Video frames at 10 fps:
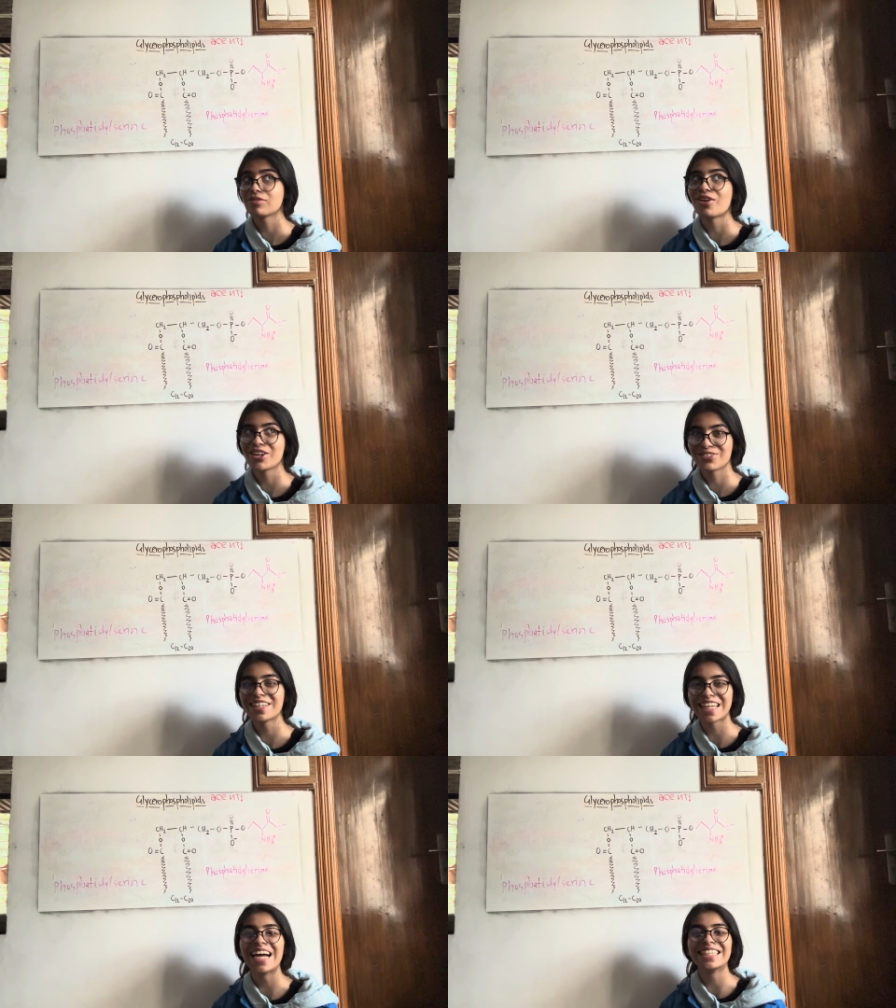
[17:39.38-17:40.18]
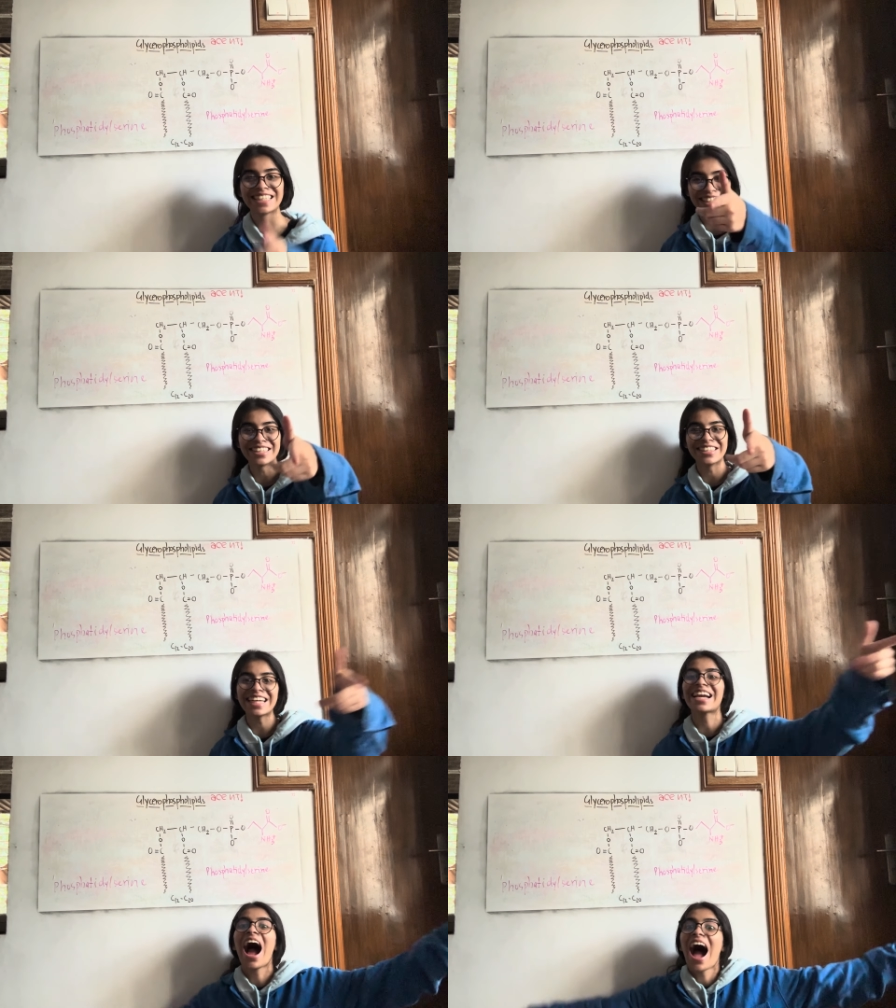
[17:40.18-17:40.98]

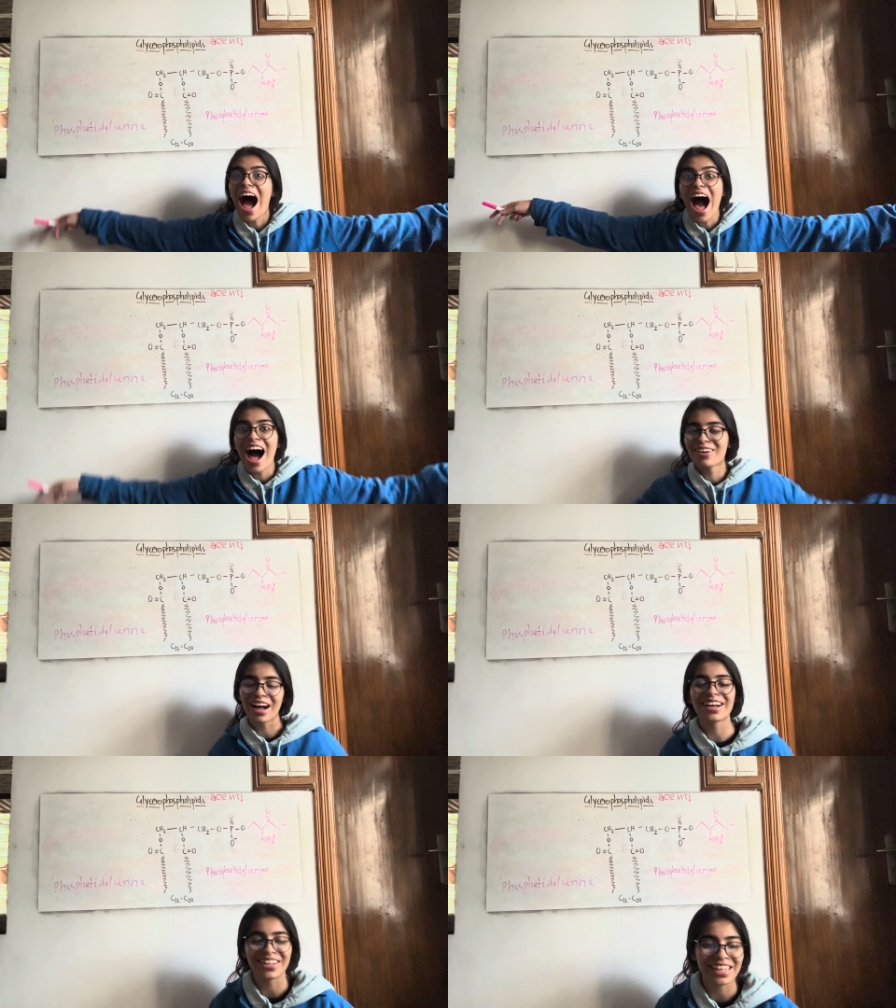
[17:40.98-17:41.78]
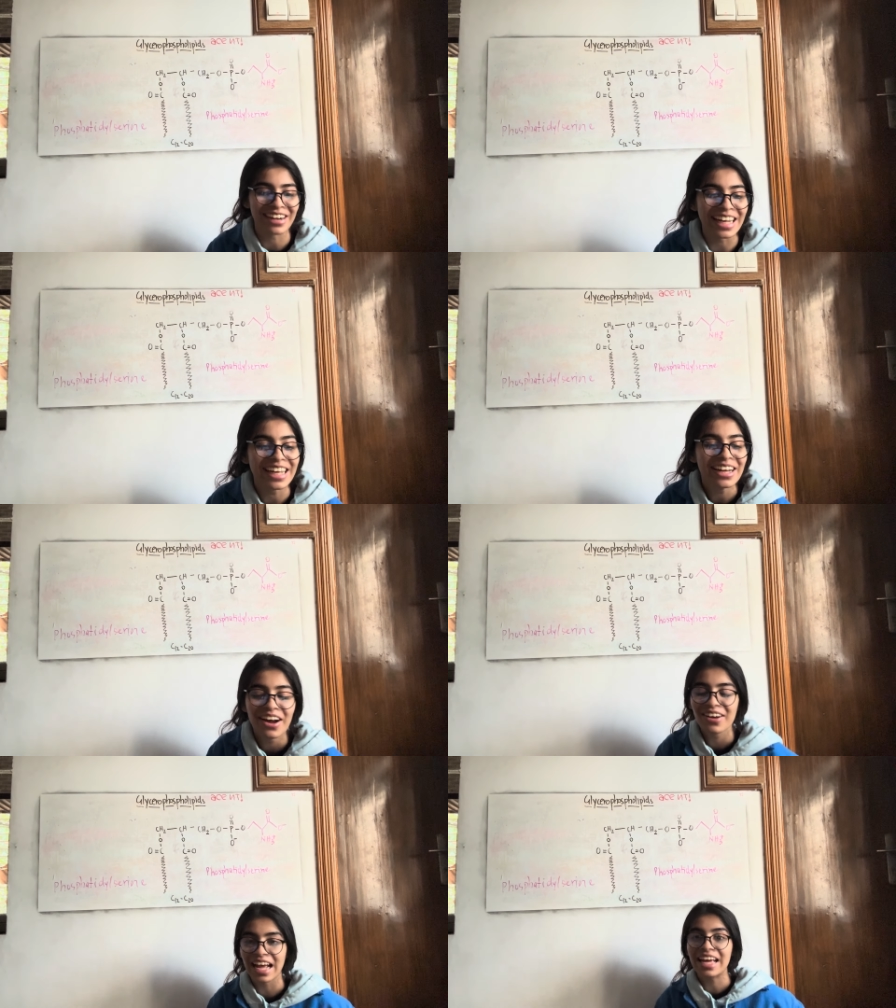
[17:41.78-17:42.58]
phosphatidylserine. I got that right.
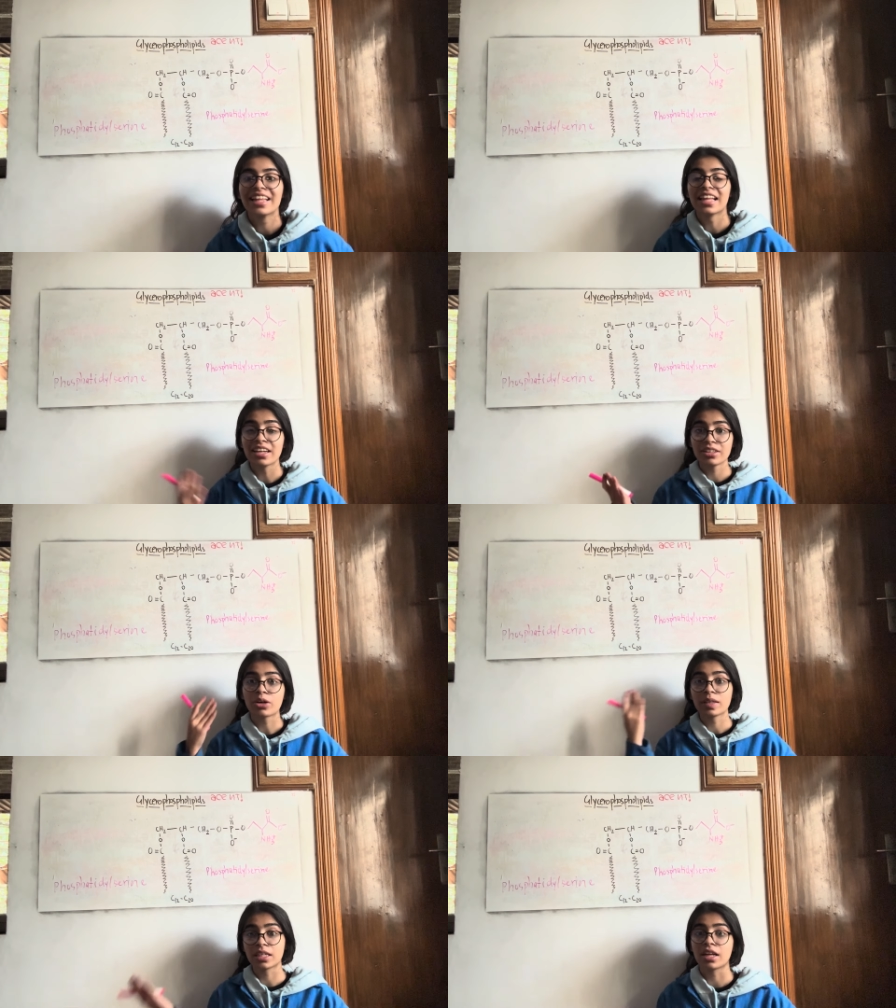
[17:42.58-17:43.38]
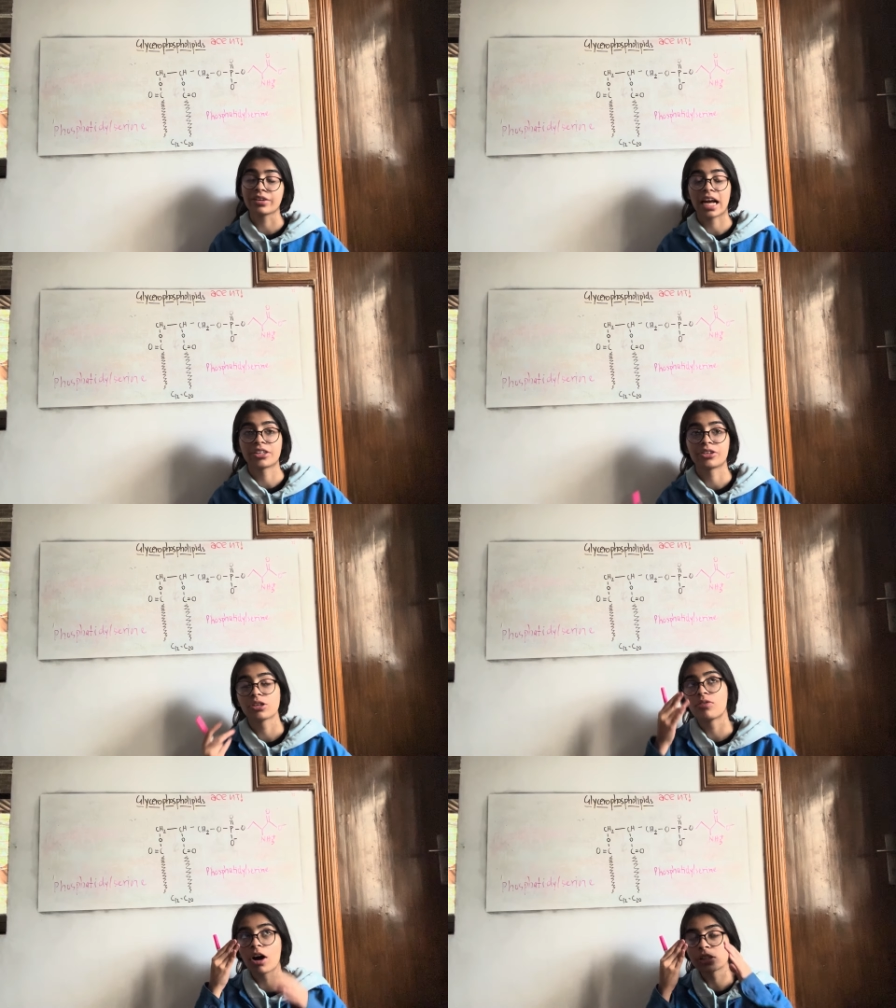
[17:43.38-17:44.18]
Okay, then there was another category.
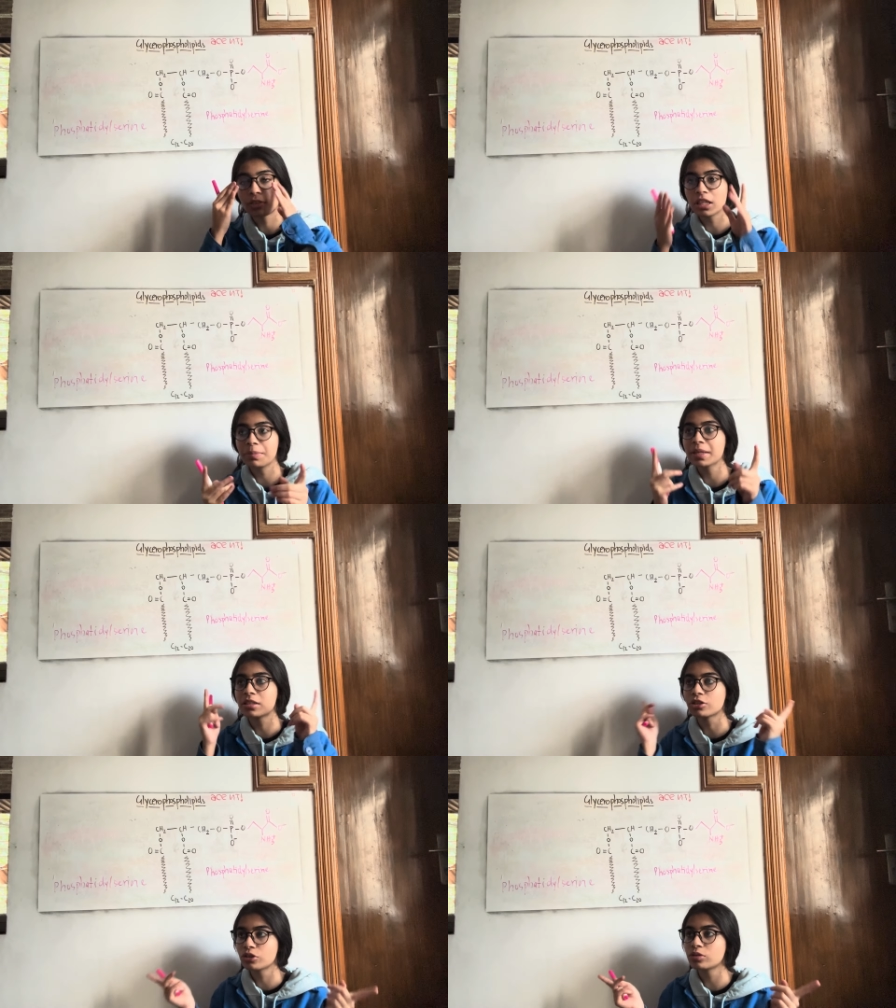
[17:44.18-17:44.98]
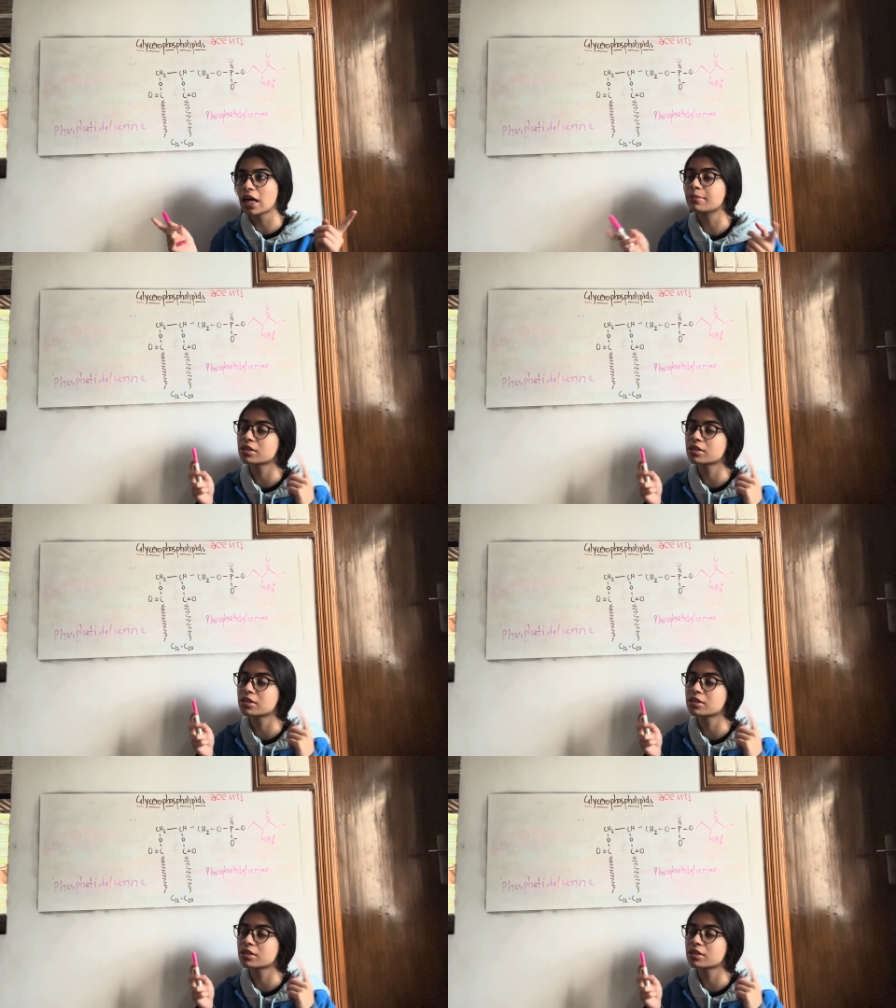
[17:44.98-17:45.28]
So phospholipids are 2 types: